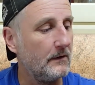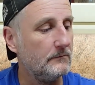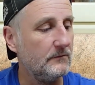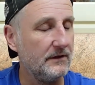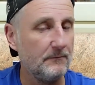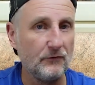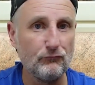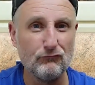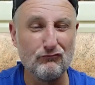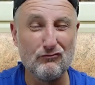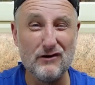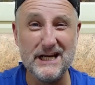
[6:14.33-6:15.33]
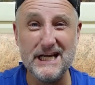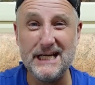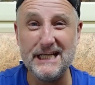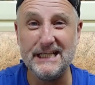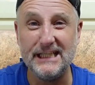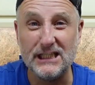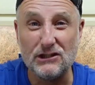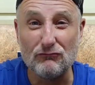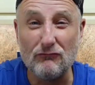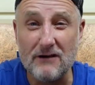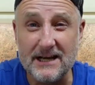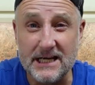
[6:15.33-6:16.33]
With the greedy,
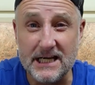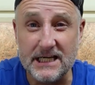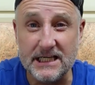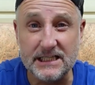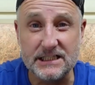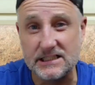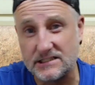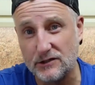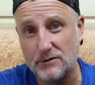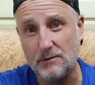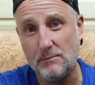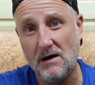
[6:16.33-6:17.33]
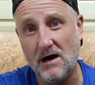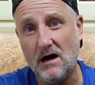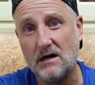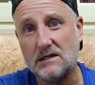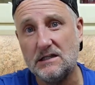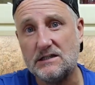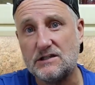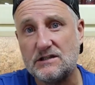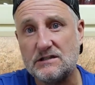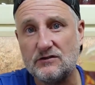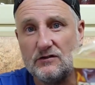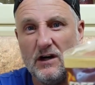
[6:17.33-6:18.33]
greedy
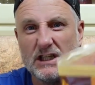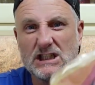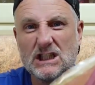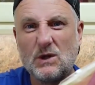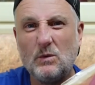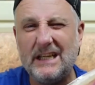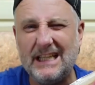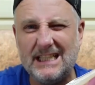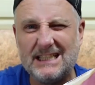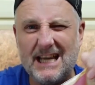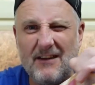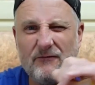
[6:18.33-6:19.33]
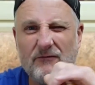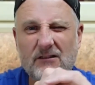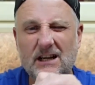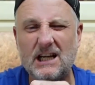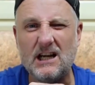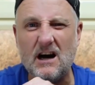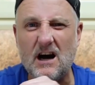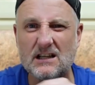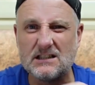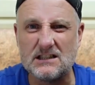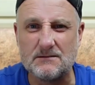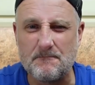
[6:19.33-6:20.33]
supermarkets trying to squeeze every
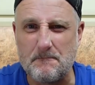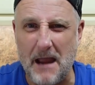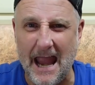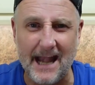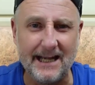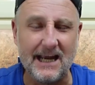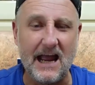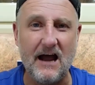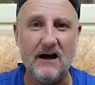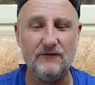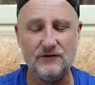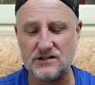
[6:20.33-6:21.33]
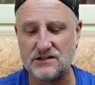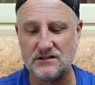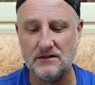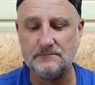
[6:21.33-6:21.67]
last penny out of us.